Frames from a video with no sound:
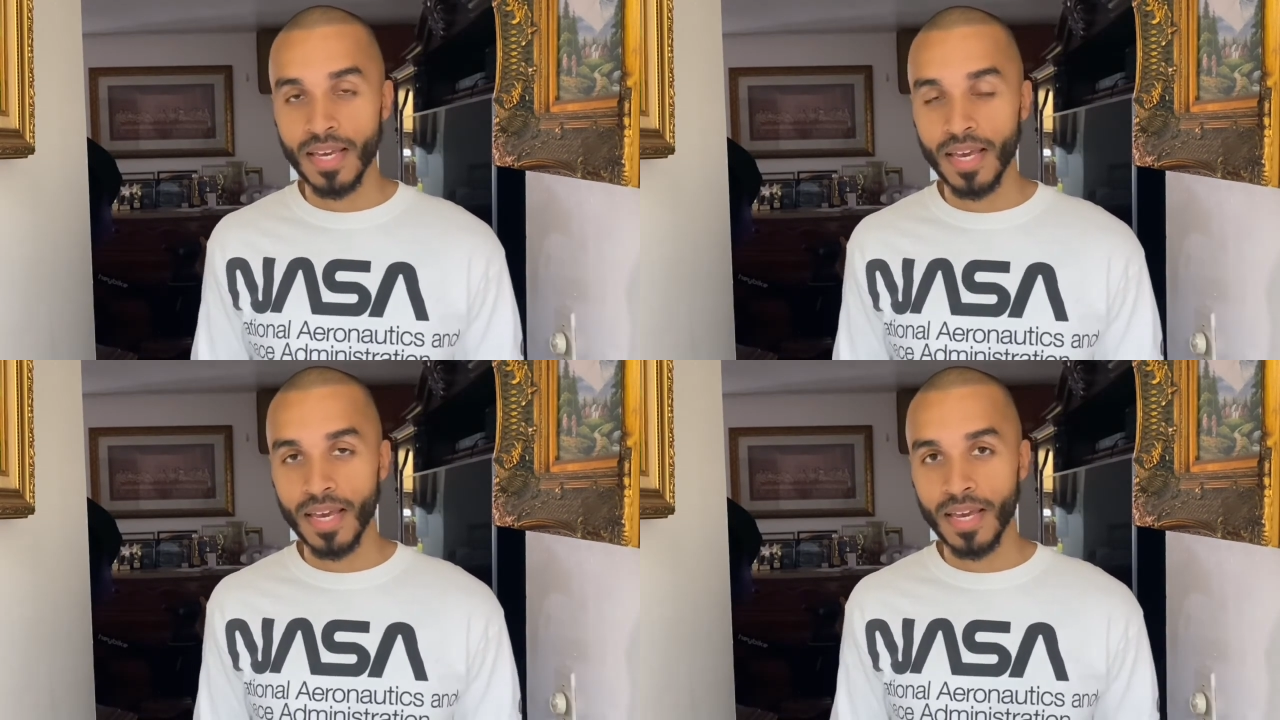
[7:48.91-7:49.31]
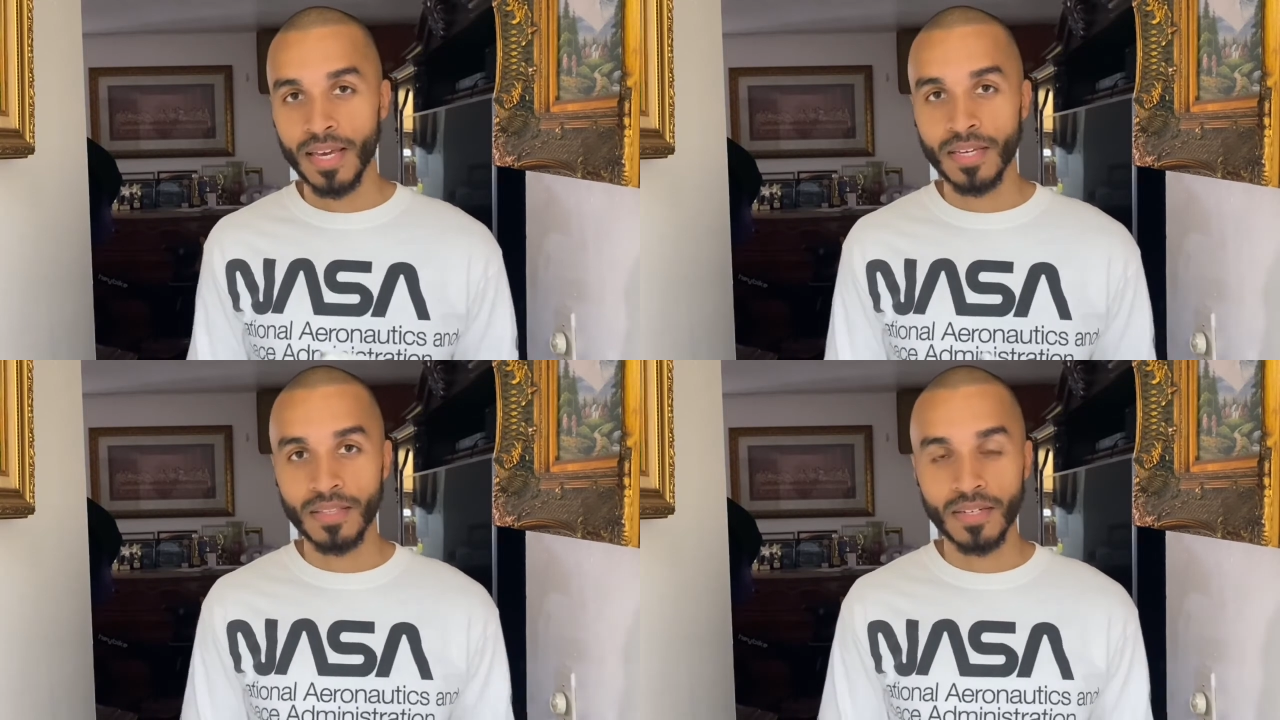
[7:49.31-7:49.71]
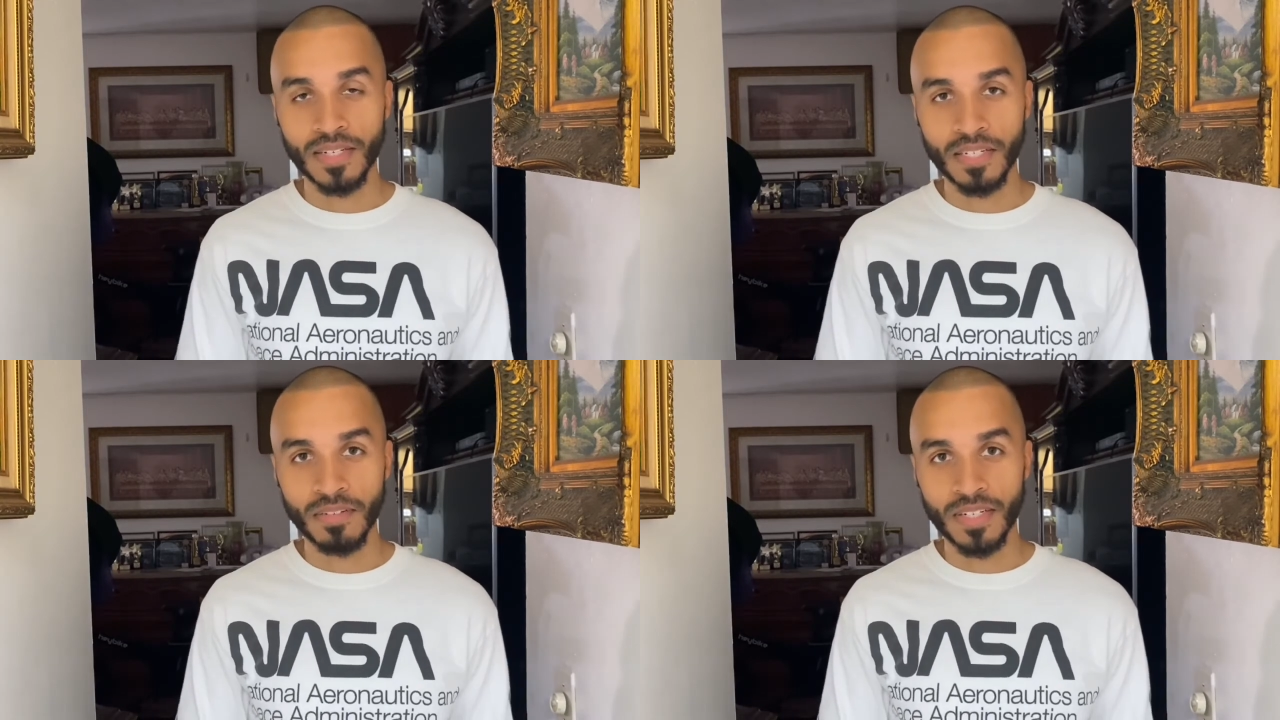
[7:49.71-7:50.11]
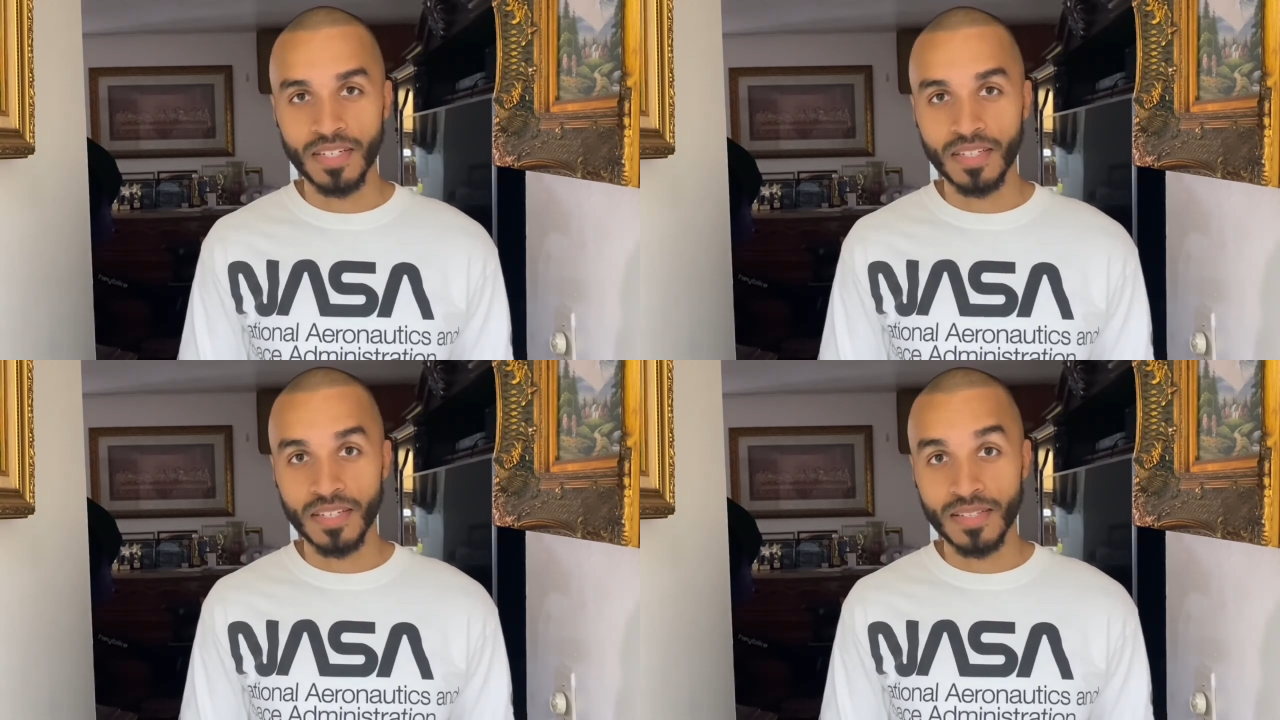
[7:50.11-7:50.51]
and Cleveland
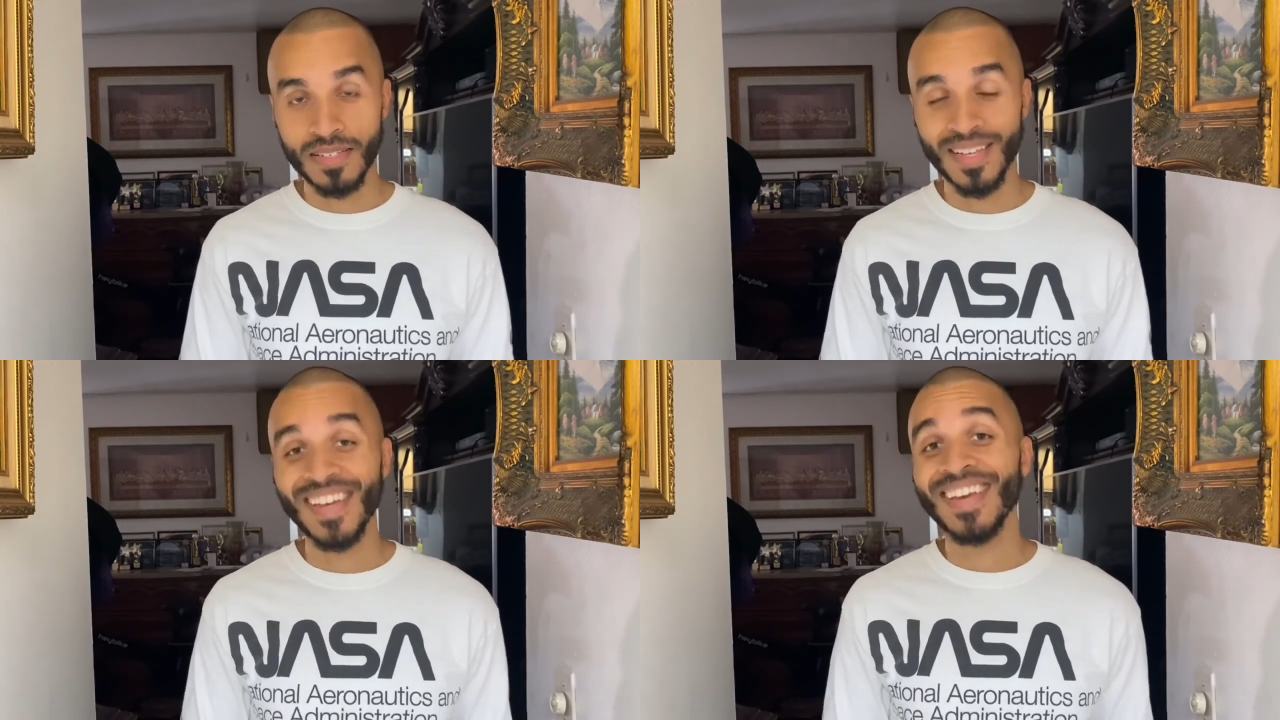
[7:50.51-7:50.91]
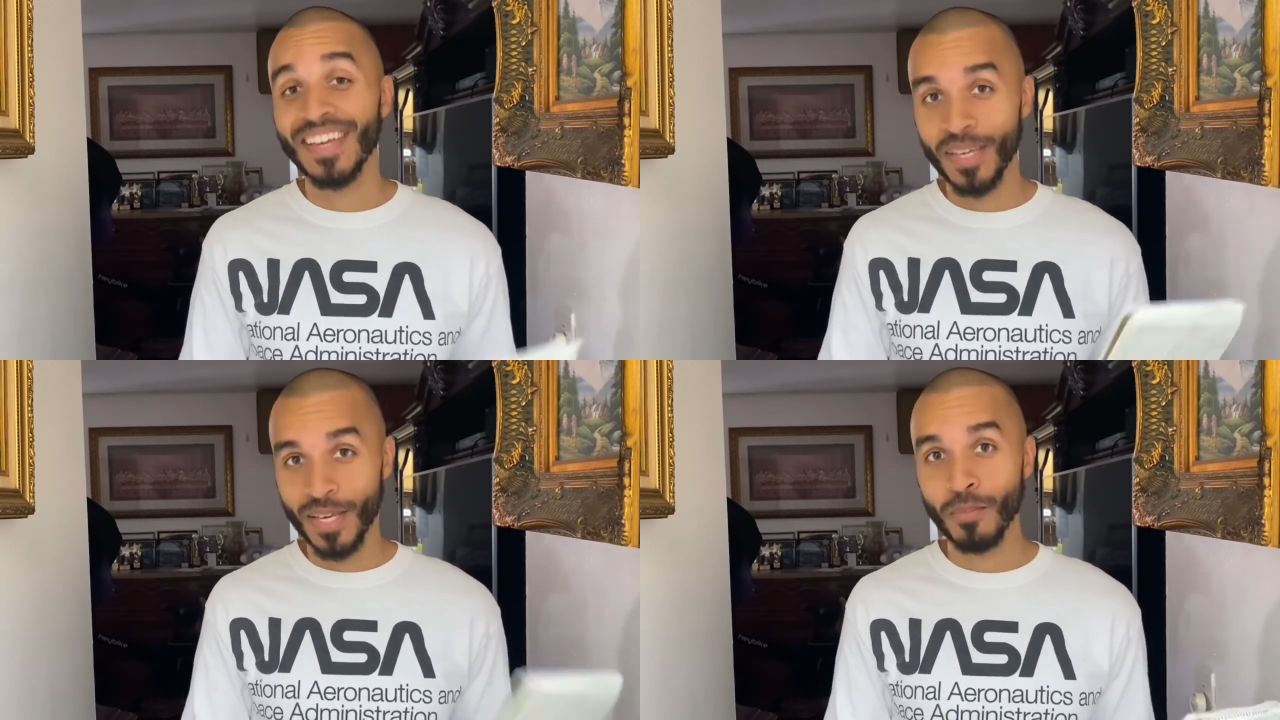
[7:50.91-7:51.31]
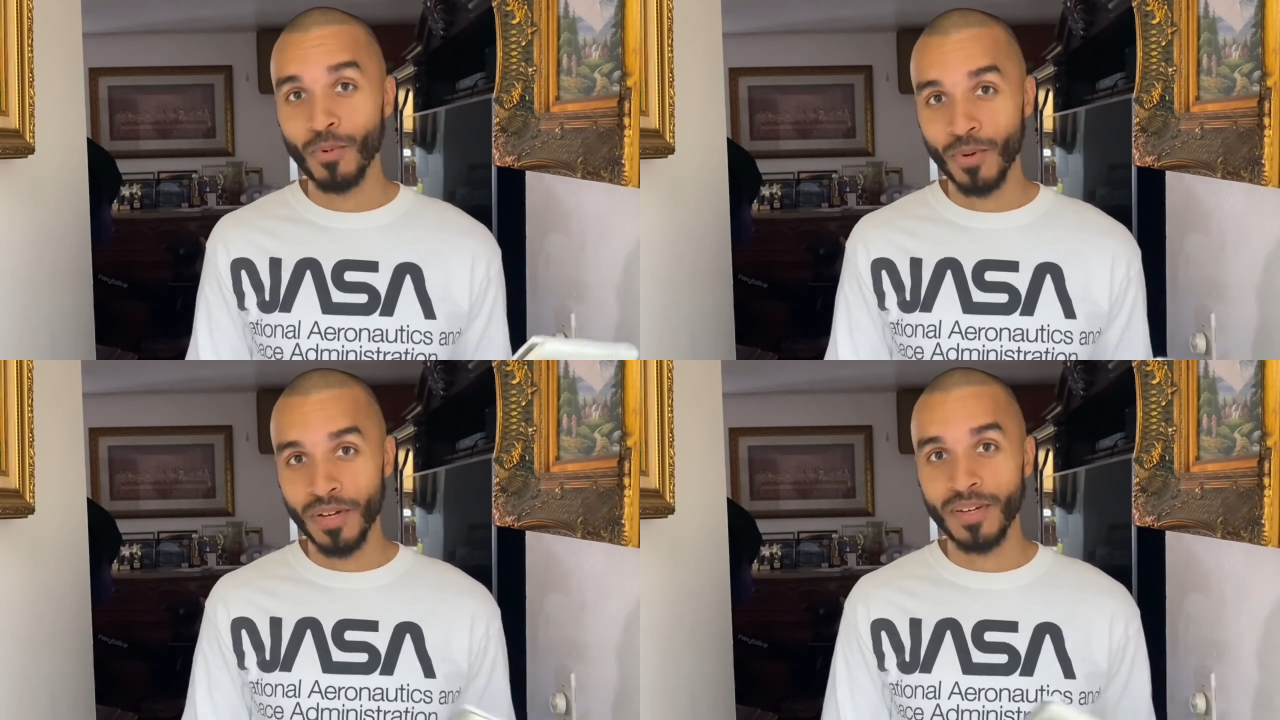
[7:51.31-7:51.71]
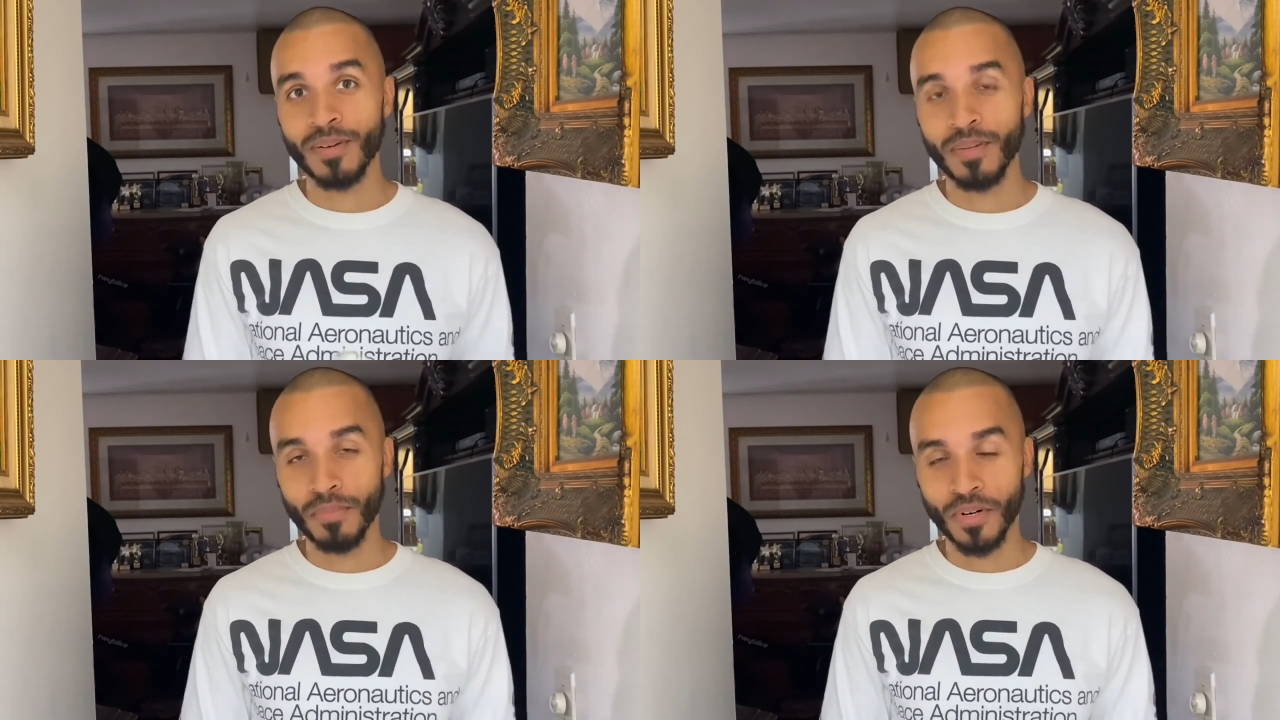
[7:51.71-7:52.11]
Indians game one,
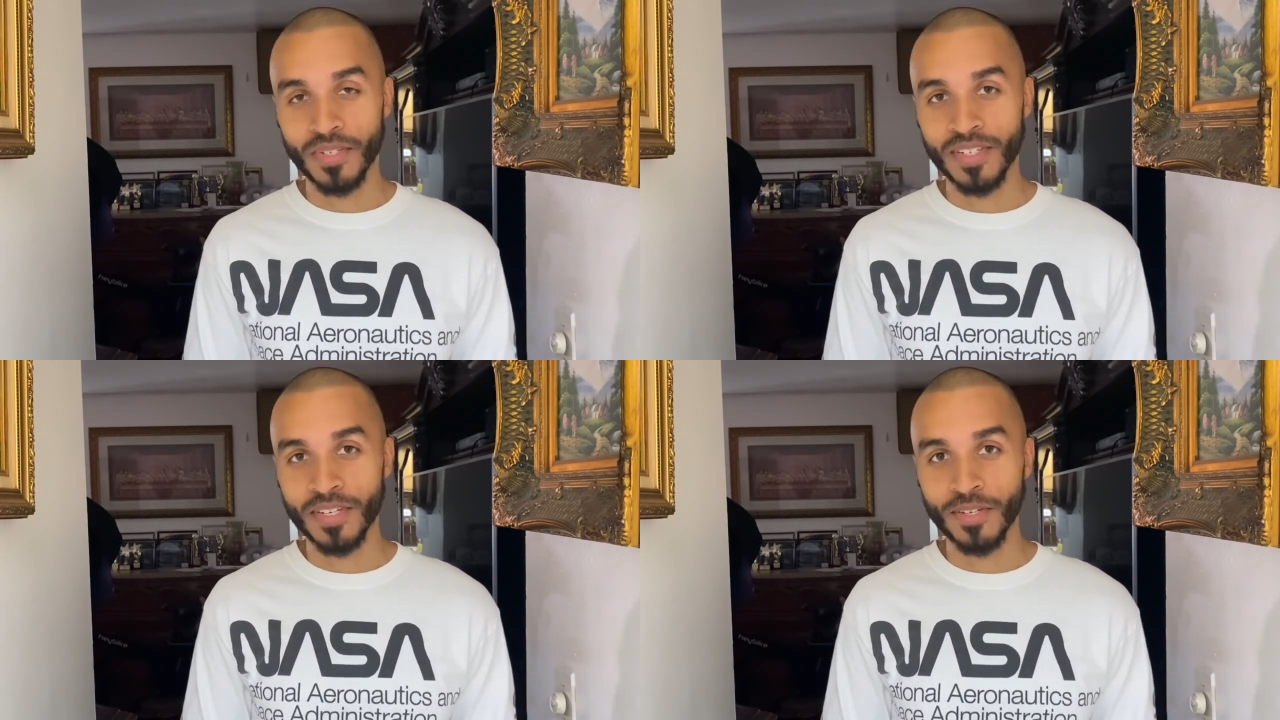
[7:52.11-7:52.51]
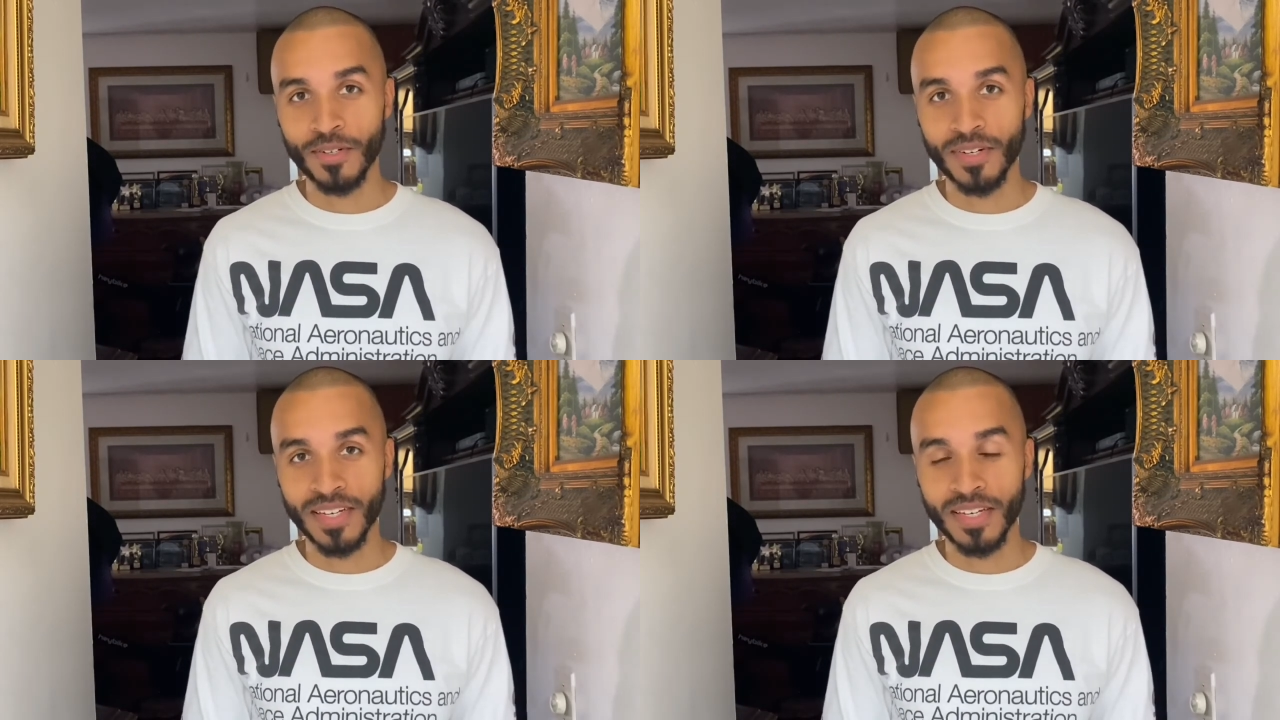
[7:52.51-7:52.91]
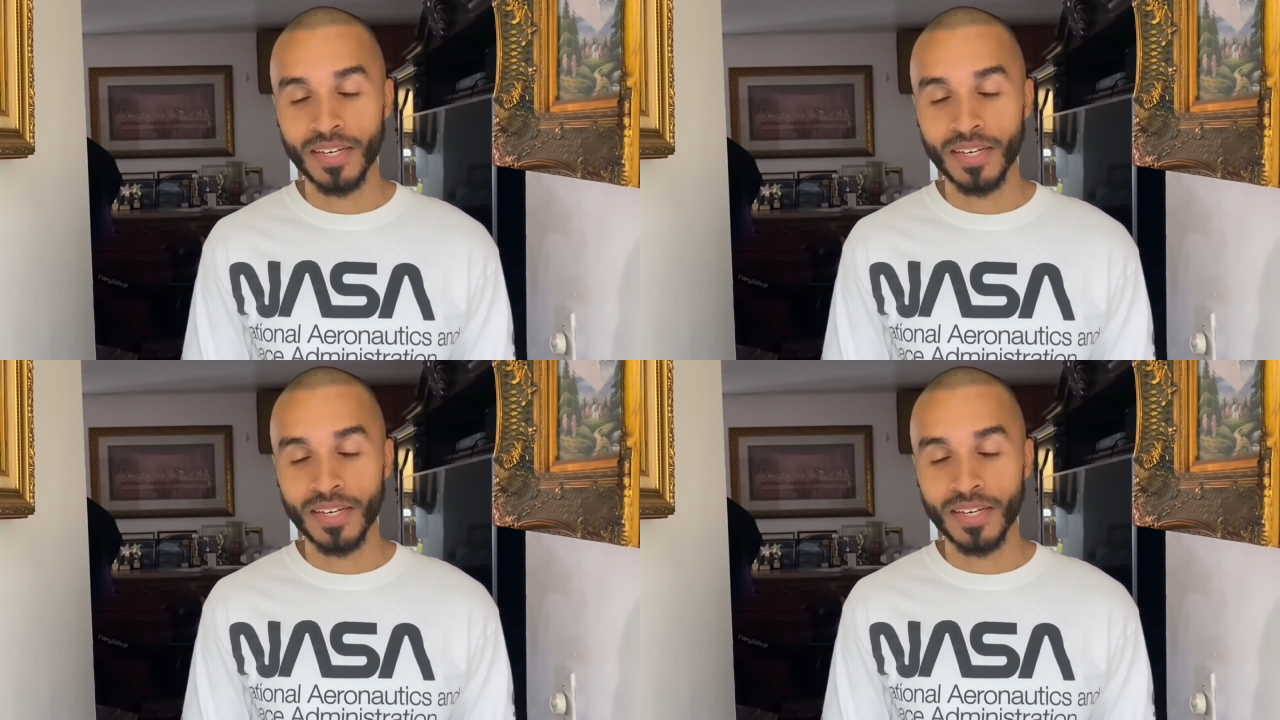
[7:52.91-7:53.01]
particularly.